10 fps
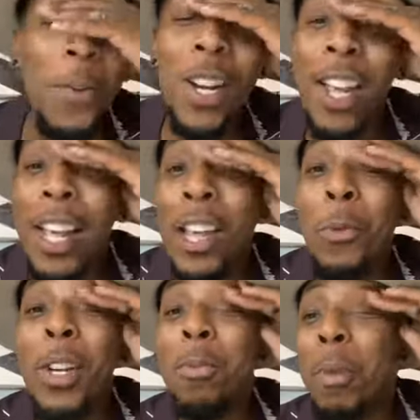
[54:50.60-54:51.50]

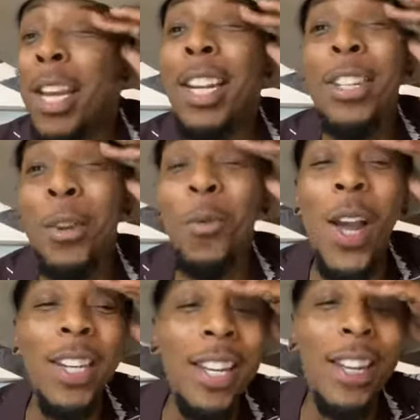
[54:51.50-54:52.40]
which means you
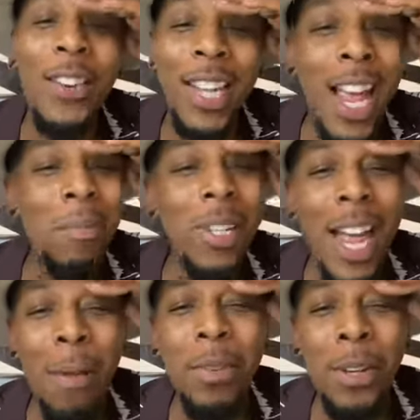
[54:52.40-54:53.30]
wasting your time.
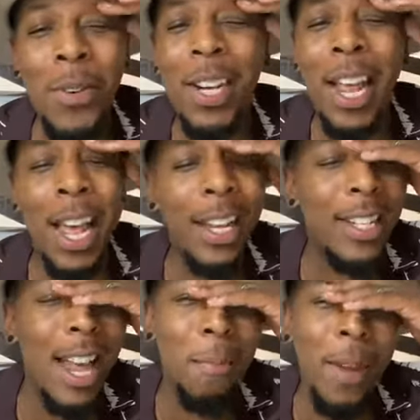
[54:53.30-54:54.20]
Stop doing
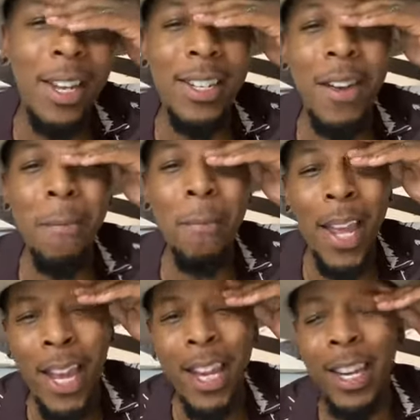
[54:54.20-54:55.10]
that. Stop being so
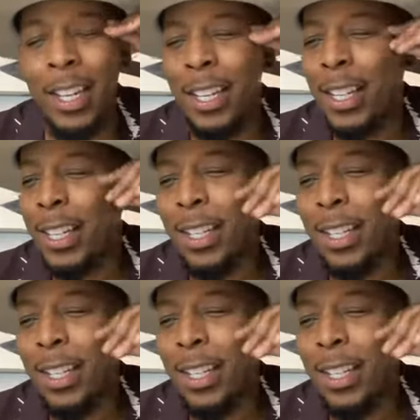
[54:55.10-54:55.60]
mean.